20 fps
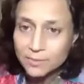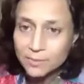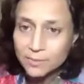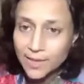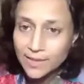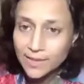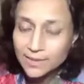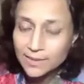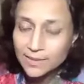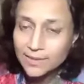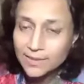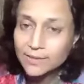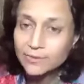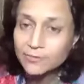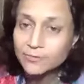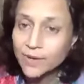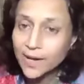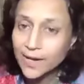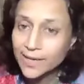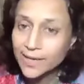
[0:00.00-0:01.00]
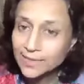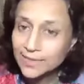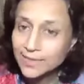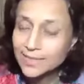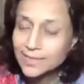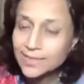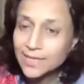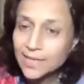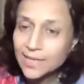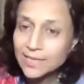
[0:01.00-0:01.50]
But the final
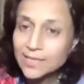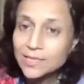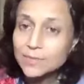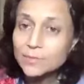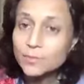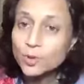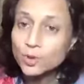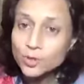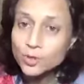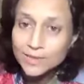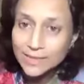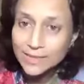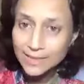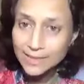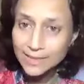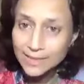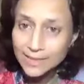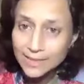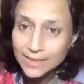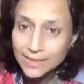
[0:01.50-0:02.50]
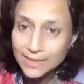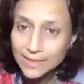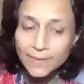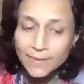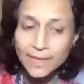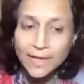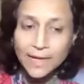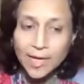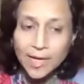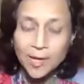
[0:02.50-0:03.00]
state is bhukti.
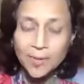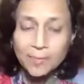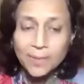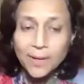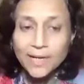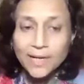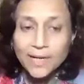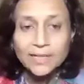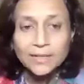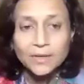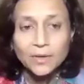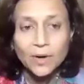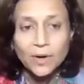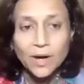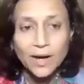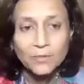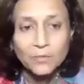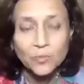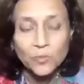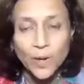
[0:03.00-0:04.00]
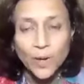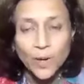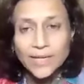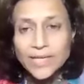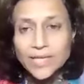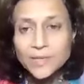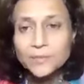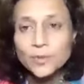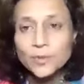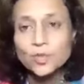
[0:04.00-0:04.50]
But when
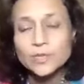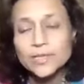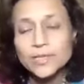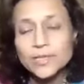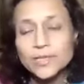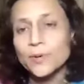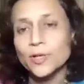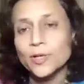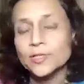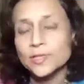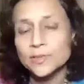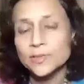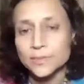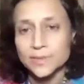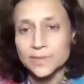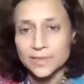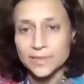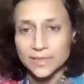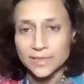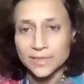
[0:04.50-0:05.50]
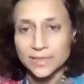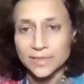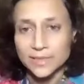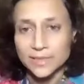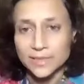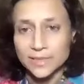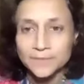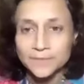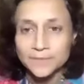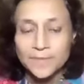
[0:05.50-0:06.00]
is bhukti possible?
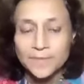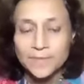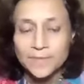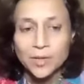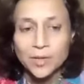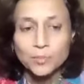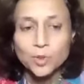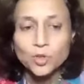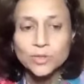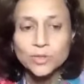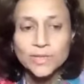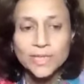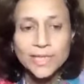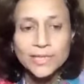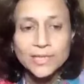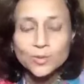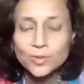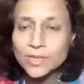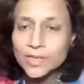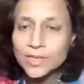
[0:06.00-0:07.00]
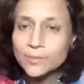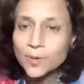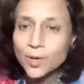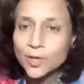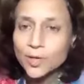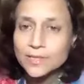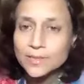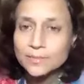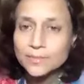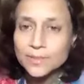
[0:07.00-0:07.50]
Bhukti is only
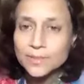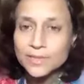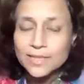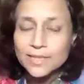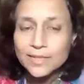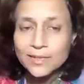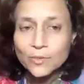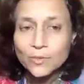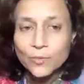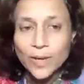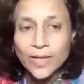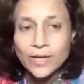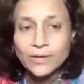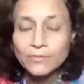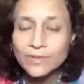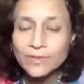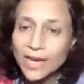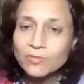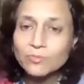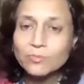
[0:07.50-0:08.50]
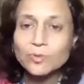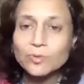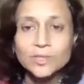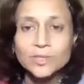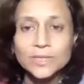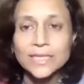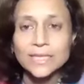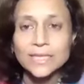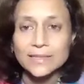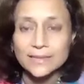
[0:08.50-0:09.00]
possible when we have
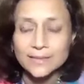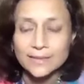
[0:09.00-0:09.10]
mukti.